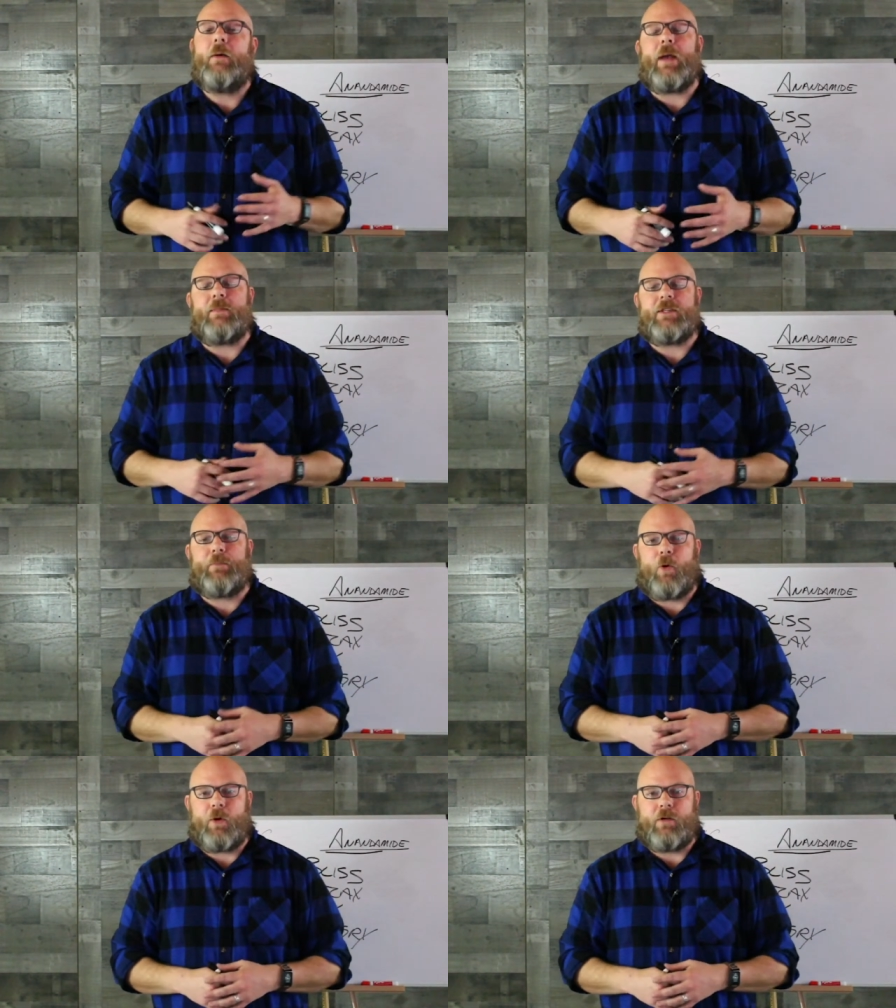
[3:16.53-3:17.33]
Baby's
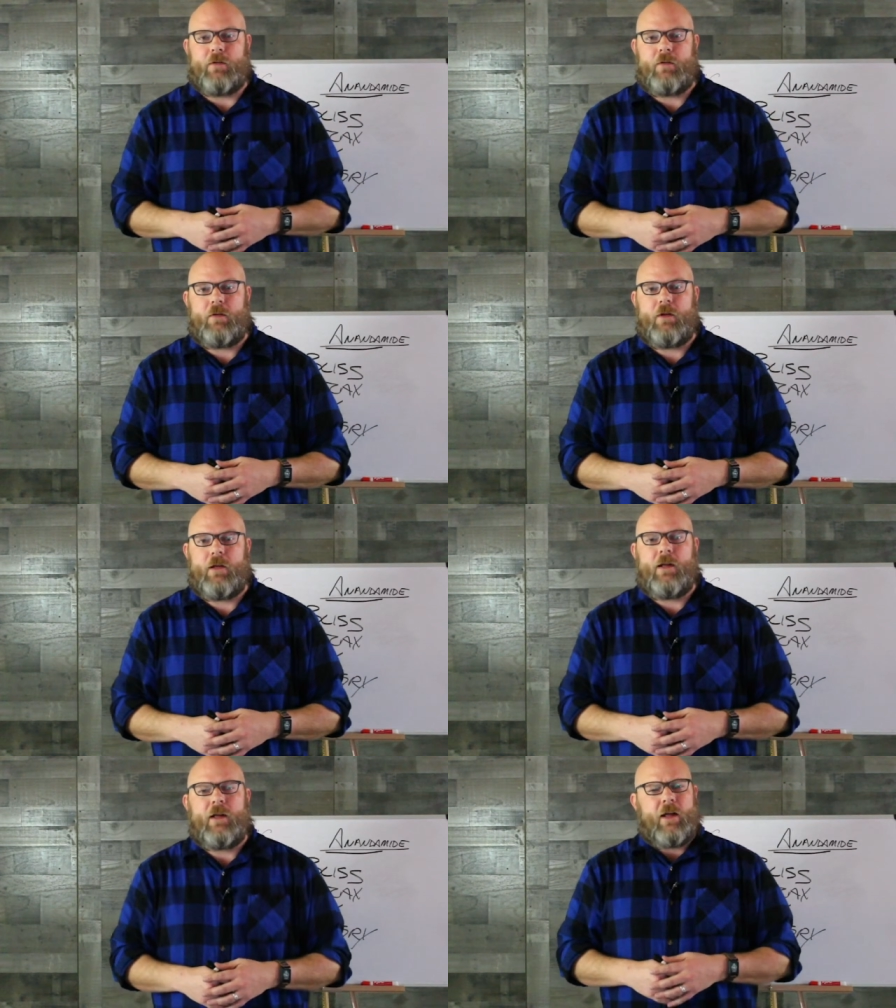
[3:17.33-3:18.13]
born.
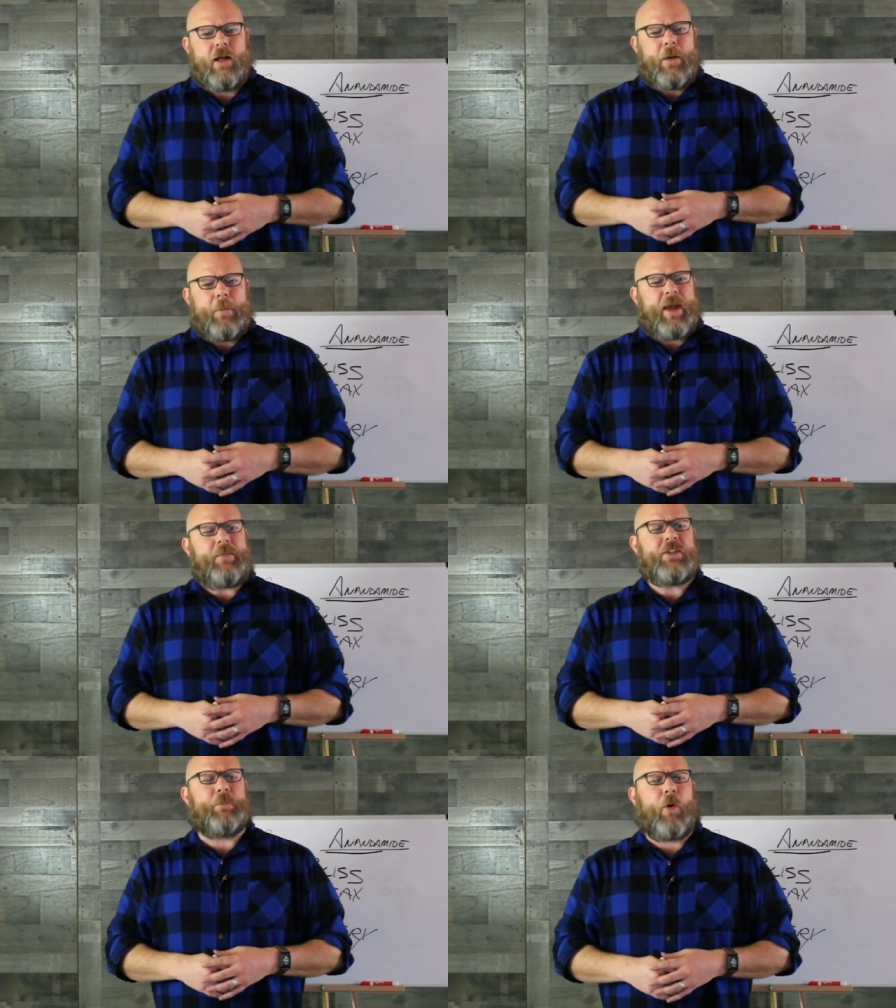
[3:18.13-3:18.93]

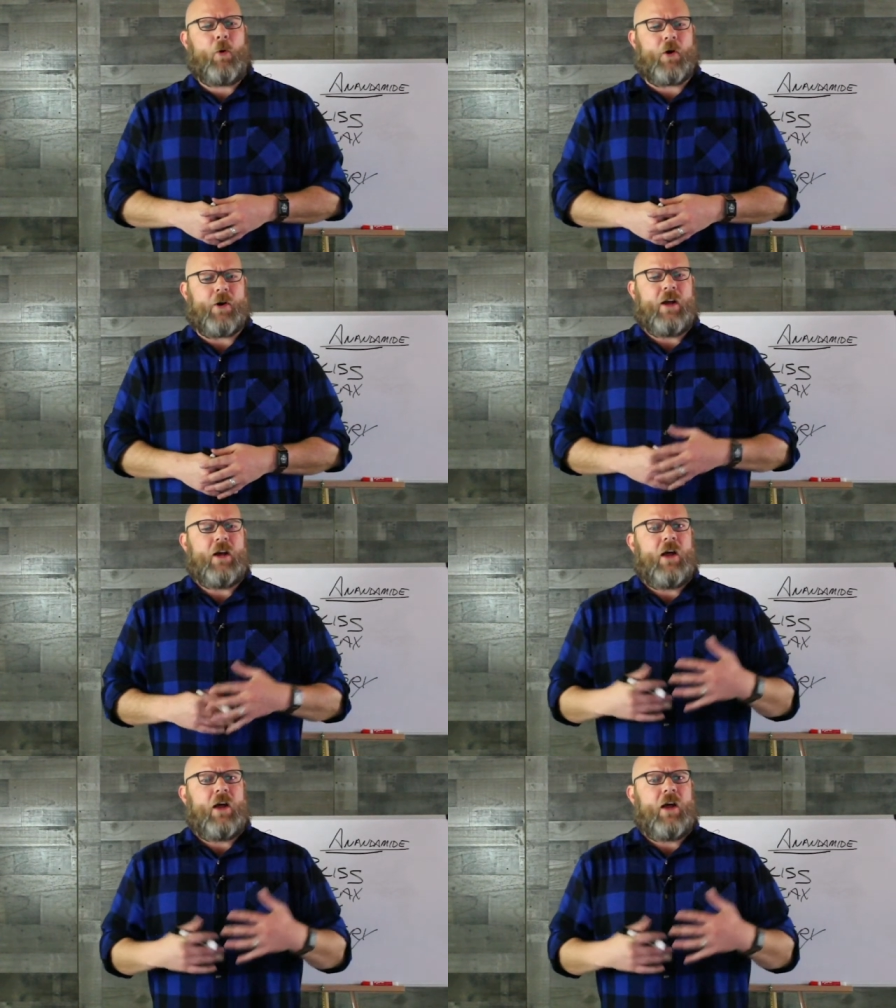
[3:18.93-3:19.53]
Baby's born